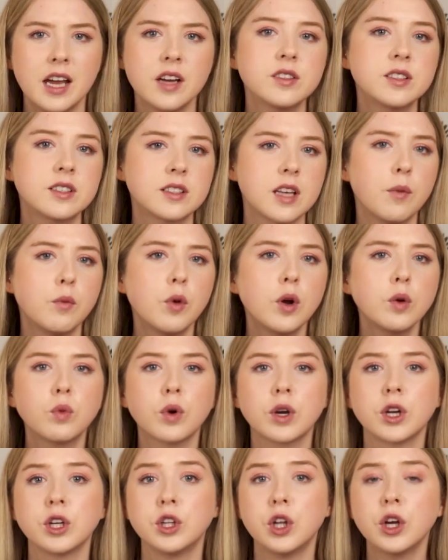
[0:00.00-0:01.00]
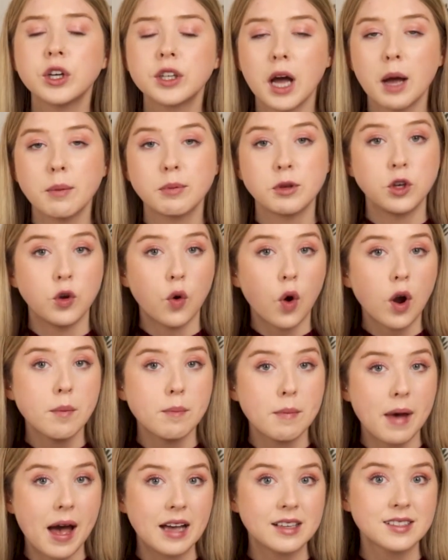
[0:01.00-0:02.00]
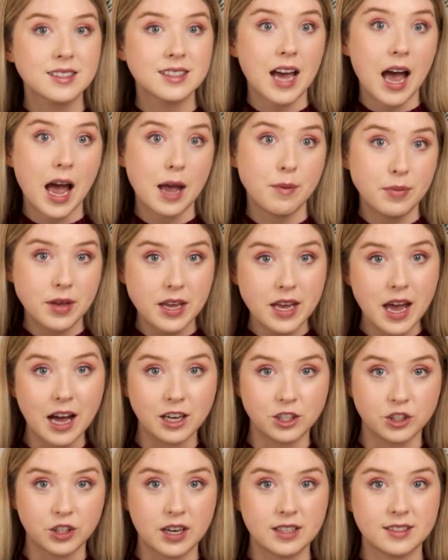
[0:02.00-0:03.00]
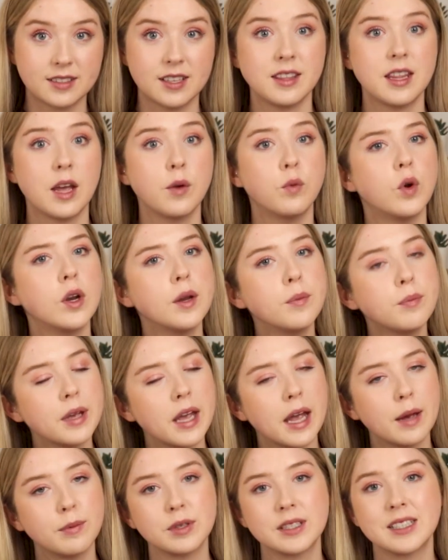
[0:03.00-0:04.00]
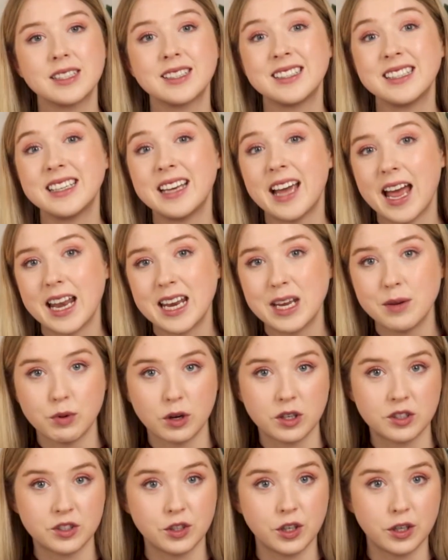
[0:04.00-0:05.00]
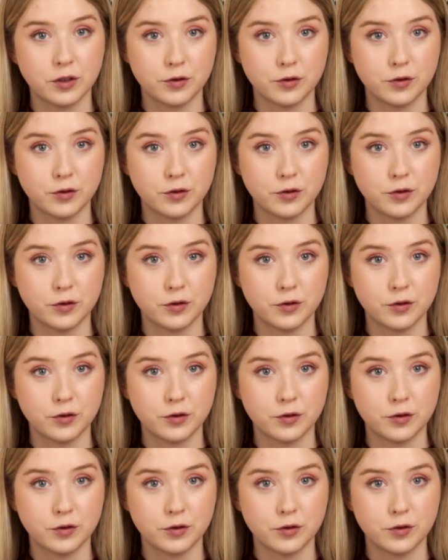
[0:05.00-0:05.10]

If someone were to look up your masked IP address, they wouldn't be able to see any personal